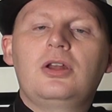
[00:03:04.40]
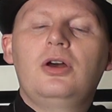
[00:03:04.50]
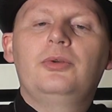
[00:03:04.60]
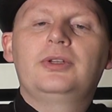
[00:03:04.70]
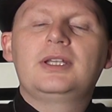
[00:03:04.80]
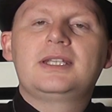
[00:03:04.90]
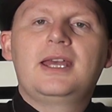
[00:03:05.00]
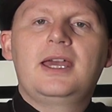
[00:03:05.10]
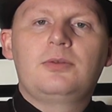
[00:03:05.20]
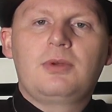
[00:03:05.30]
going to hold it
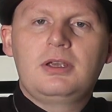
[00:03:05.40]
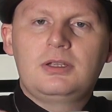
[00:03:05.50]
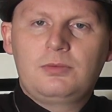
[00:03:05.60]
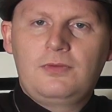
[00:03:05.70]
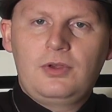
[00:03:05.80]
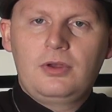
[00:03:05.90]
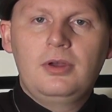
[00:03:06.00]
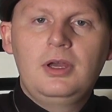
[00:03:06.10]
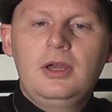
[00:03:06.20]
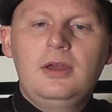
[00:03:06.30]
sideways with your
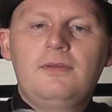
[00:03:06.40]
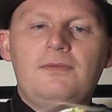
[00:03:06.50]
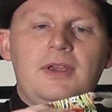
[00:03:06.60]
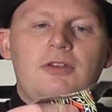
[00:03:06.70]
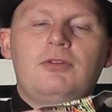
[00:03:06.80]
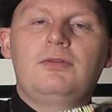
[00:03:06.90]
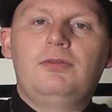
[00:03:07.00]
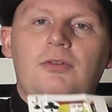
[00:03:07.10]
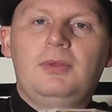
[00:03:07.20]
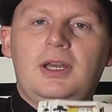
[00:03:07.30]
finger and
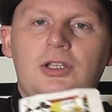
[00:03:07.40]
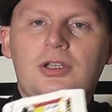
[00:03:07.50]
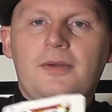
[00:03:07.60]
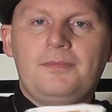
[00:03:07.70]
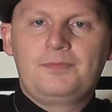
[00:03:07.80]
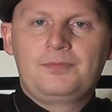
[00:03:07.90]
thumb like so.